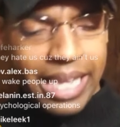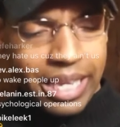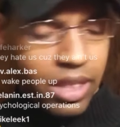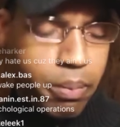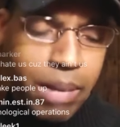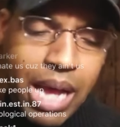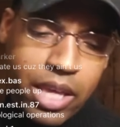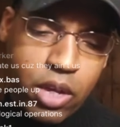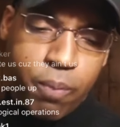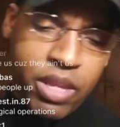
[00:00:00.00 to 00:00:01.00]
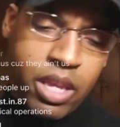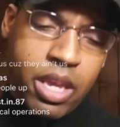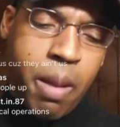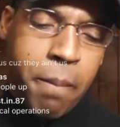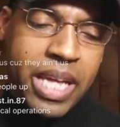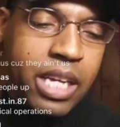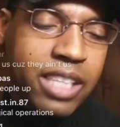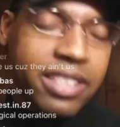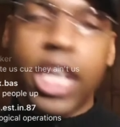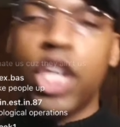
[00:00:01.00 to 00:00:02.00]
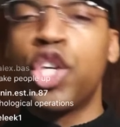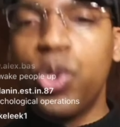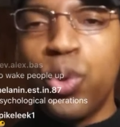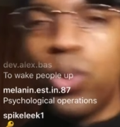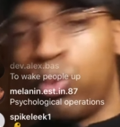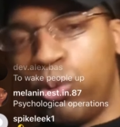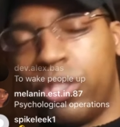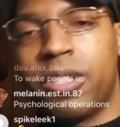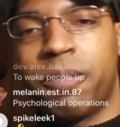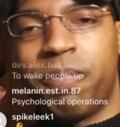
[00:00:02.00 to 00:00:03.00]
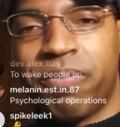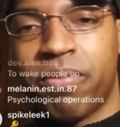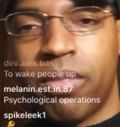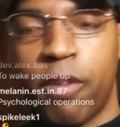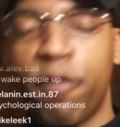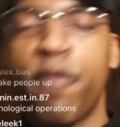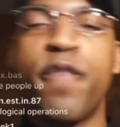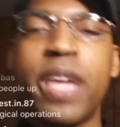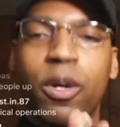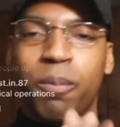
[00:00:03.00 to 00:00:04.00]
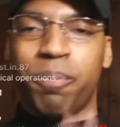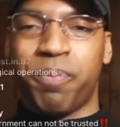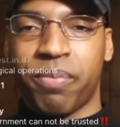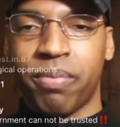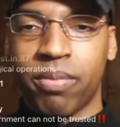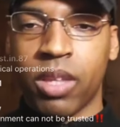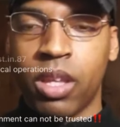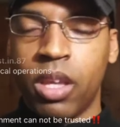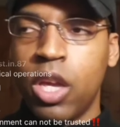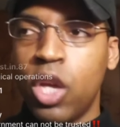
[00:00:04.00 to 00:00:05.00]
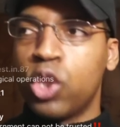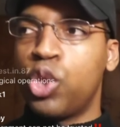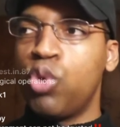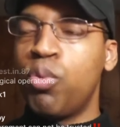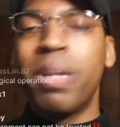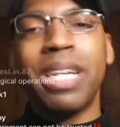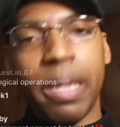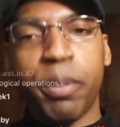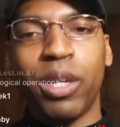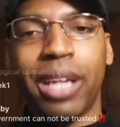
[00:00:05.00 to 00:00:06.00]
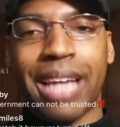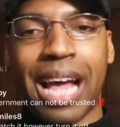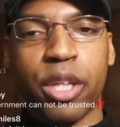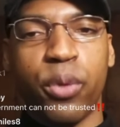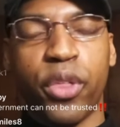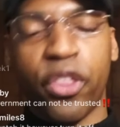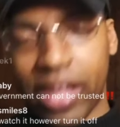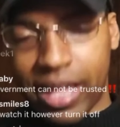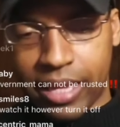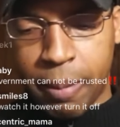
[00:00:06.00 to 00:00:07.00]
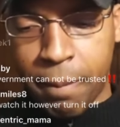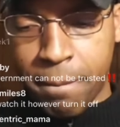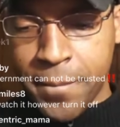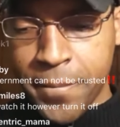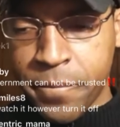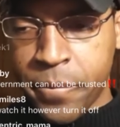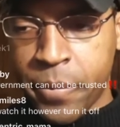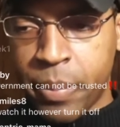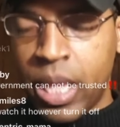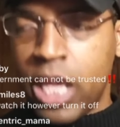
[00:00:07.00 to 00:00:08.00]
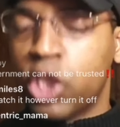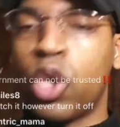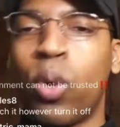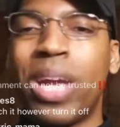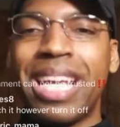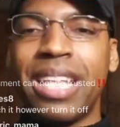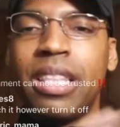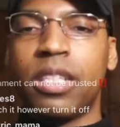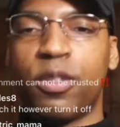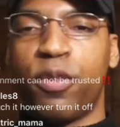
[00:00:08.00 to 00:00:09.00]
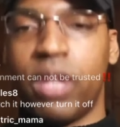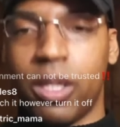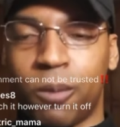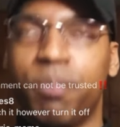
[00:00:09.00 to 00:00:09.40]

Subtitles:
in the bio. Because they use film to manipulate how you think. So in this film,